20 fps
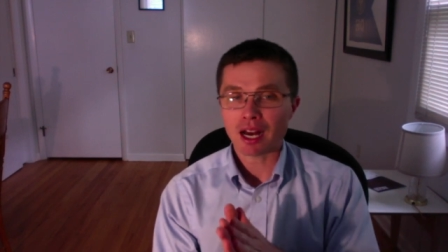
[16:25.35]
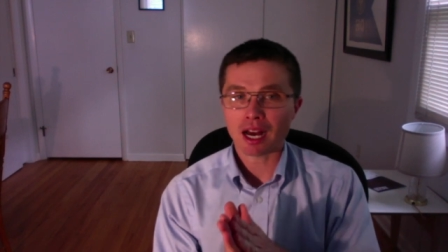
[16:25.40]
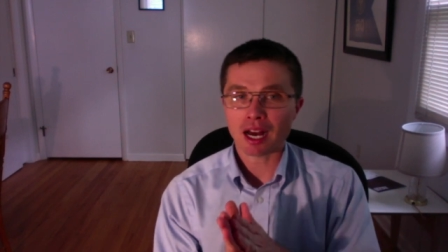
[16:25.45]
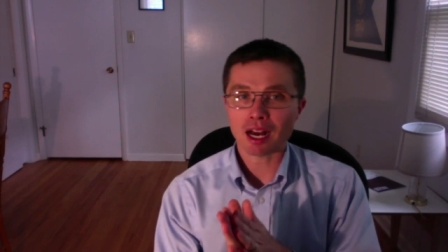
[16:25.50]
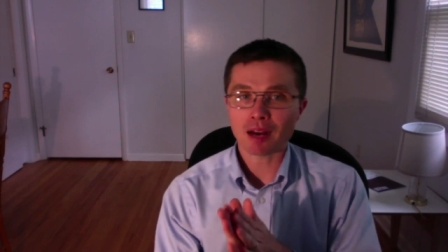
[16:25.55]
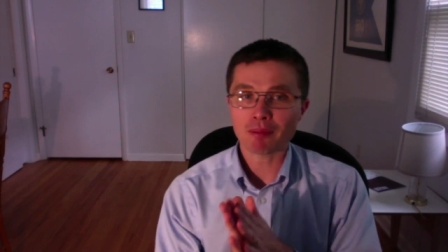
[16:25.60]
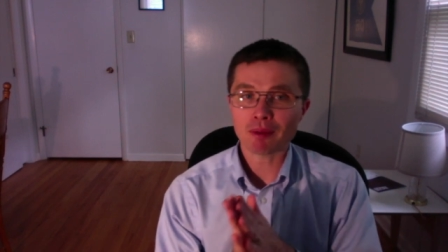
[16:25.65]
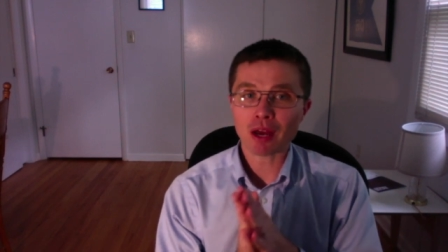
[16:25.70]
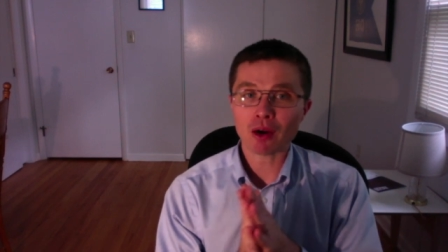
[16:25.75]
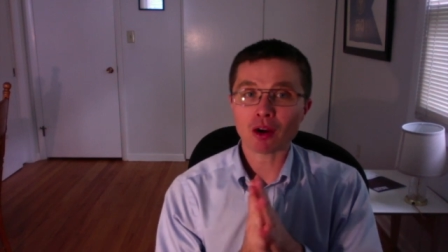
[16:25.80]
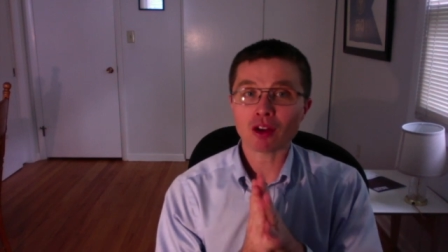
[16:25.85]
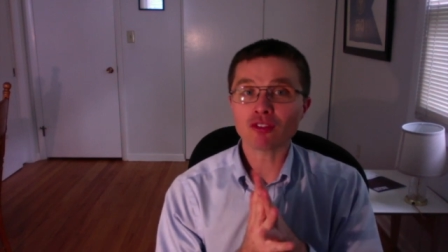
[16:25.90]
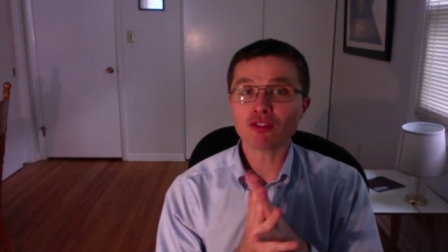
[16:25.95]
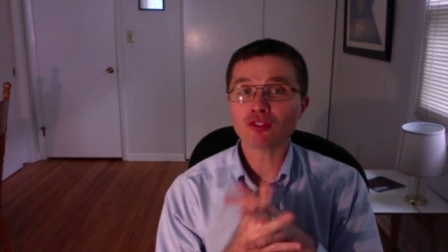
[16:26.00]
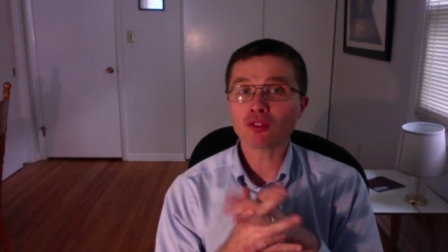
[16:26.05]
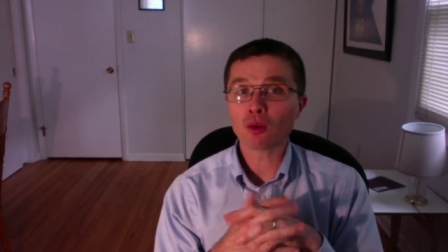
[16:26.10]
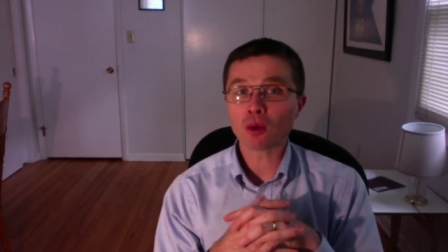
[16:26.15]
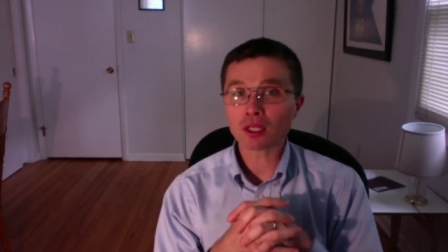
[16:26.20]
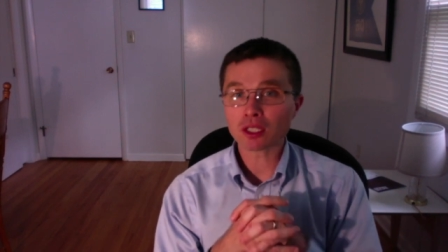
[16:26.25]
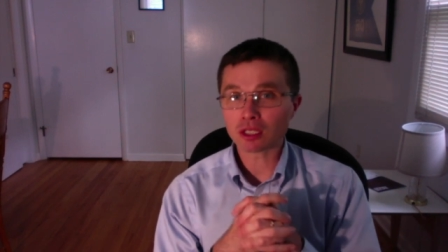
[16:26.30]
Now,
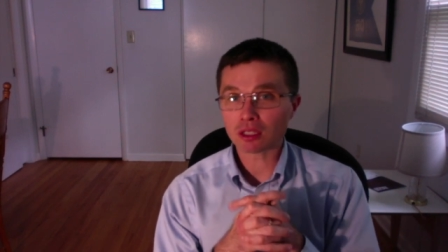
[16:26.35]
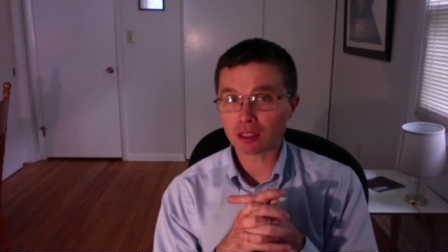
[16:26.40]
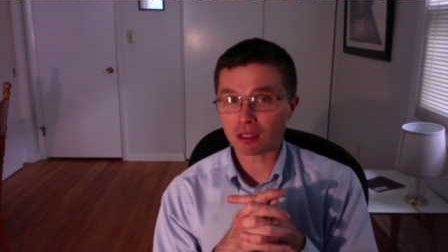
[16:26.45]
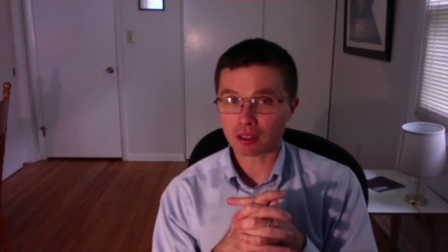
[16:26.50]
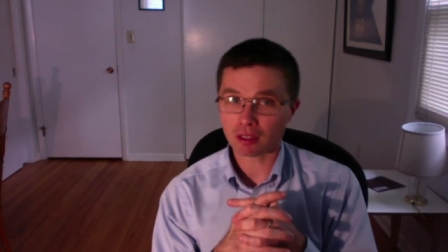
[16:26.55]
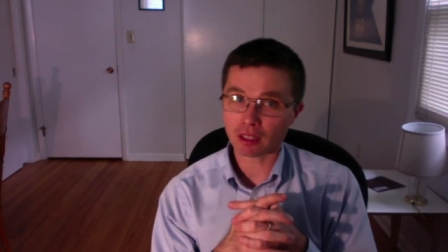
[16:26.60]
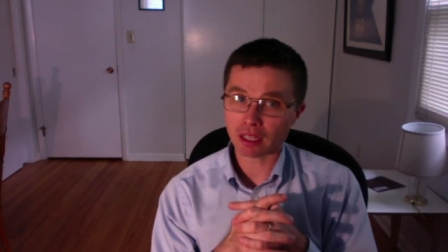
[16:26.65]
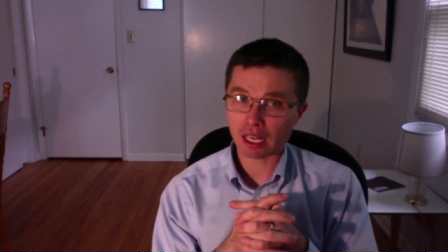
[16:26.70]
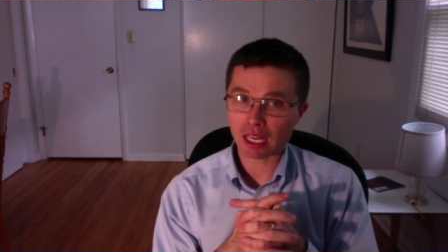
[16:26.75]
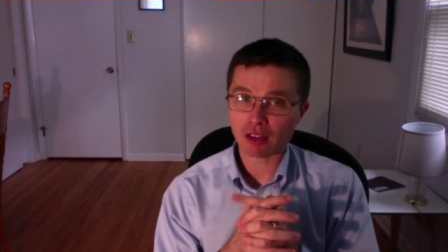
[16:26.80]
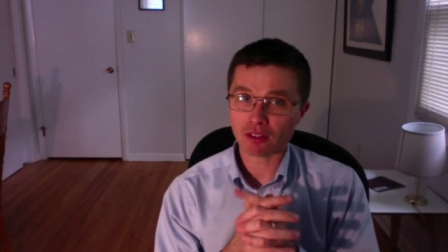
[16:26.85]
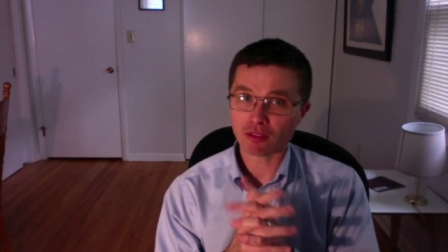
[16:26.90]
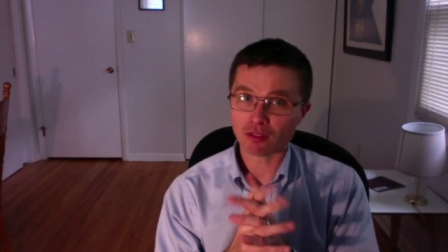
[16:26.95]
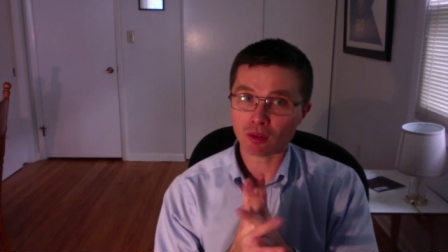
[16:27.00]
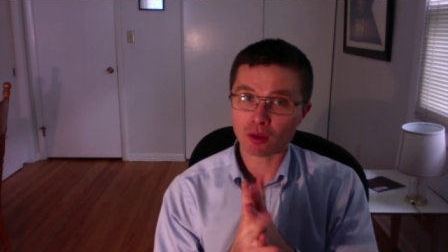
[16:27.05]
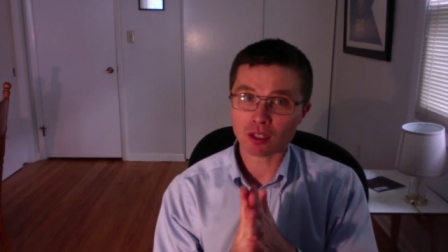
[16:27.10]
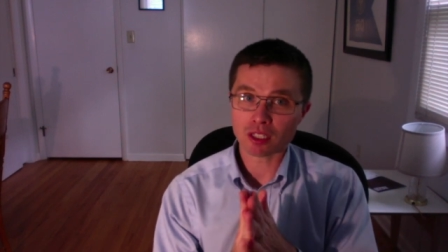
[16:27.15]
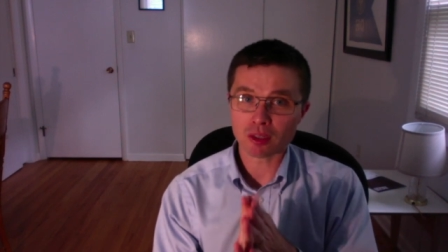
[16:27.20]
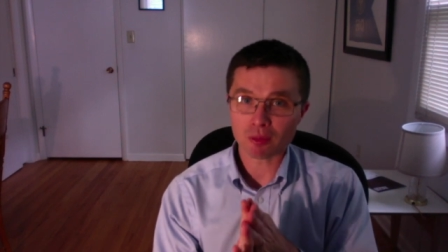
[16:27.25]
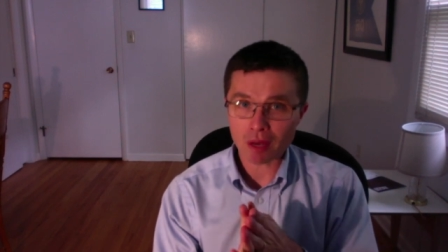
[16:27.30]
unfortunately
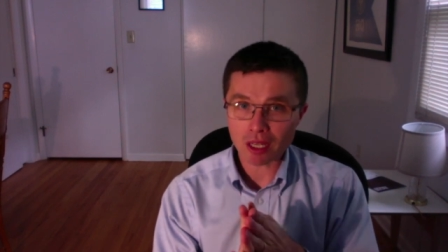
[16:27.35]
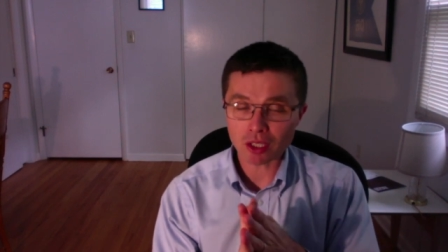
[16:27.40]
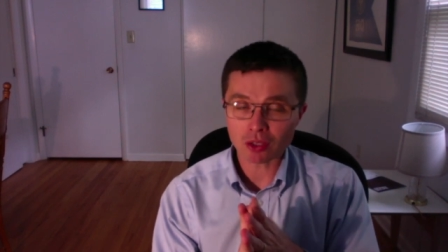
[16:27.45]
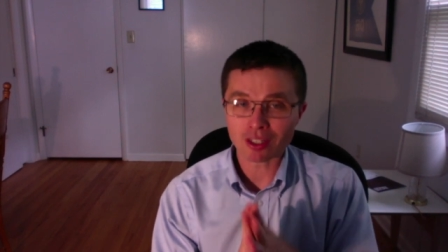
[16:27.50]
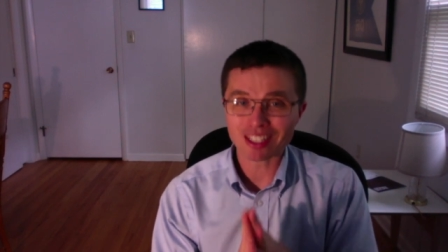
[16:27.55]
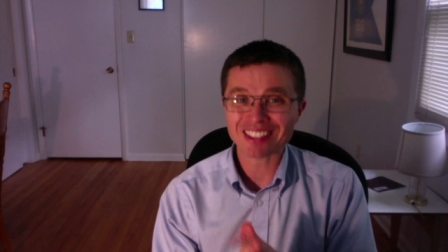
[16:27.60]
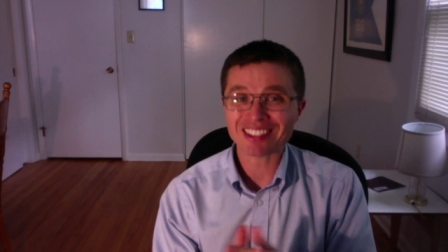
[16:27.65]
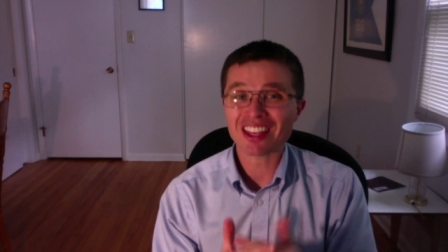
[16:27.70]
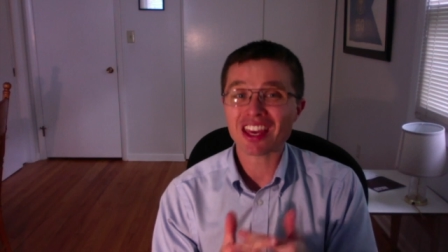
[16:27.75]
for Demetrius,